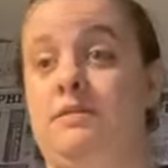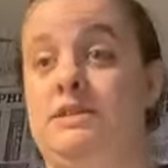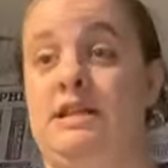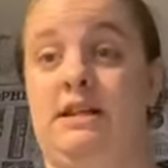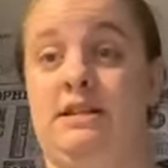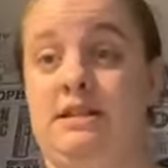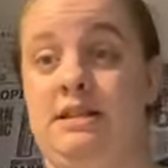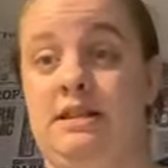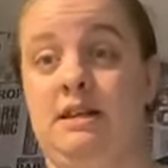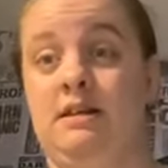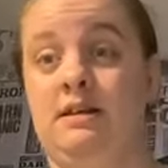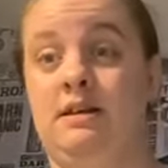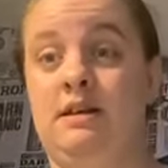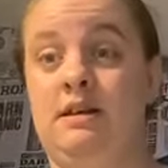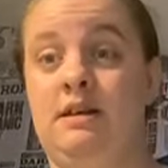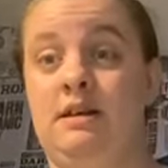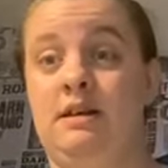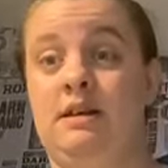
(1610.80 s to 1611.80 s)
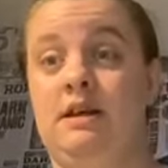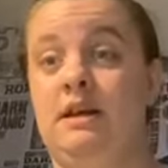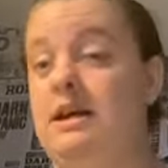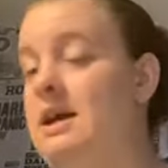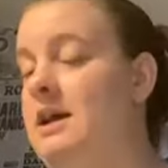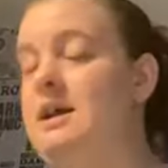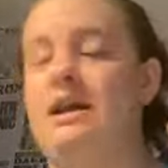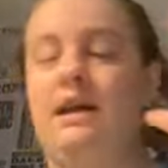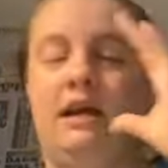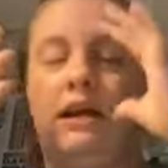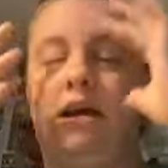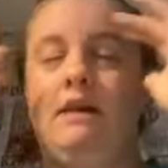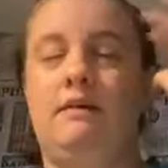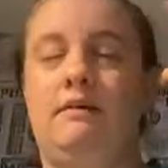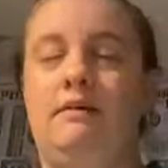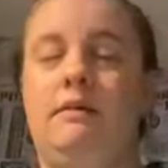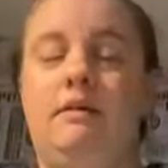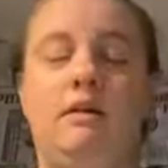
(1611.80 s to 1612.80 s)
Sanderson. It.
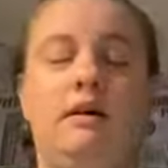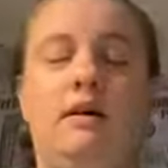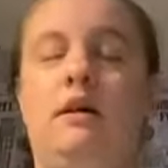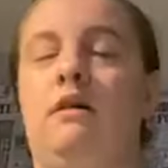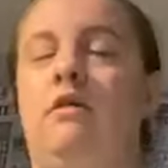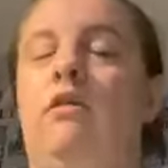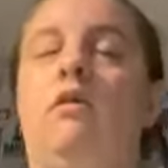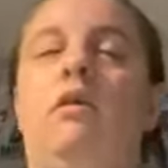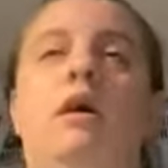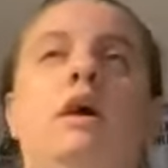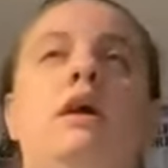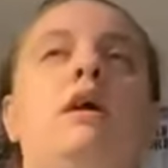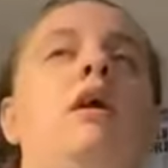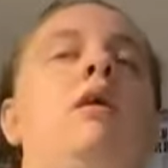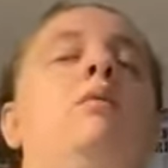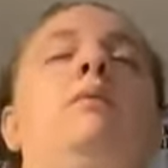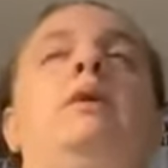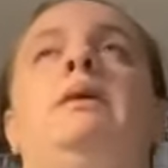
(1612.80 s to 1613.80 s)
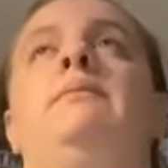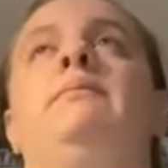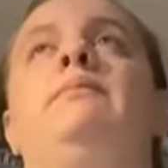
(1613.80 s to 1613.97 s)
Oh, I can't wait